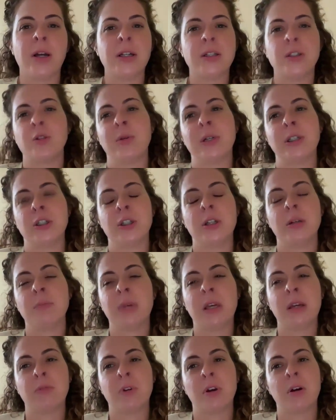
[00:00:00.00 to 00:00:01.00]
to our intuition and
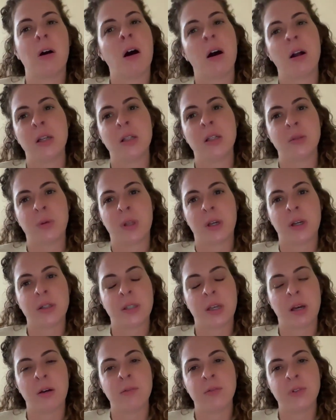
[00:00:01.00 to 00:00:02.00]
being real honest with
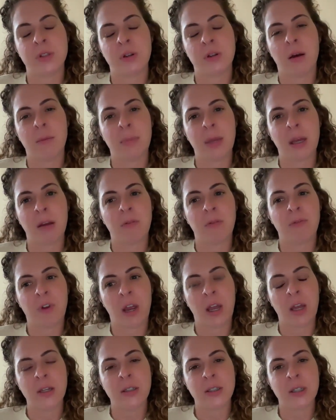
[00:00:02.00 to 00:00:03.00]
ourselves and not being
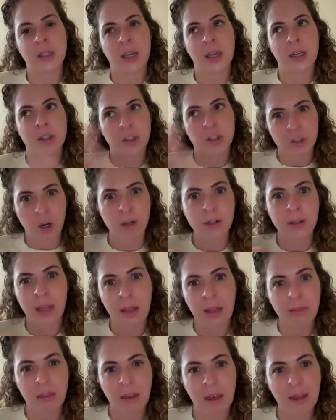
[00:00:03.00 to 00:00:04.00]
afraid to like start
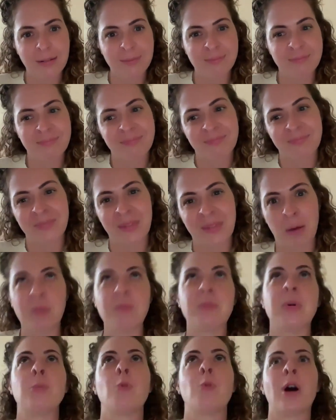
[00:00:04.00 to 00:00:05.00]
that thing that
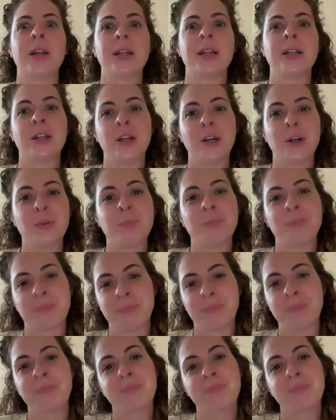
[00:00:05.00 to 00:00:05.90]
we've been wanting to do.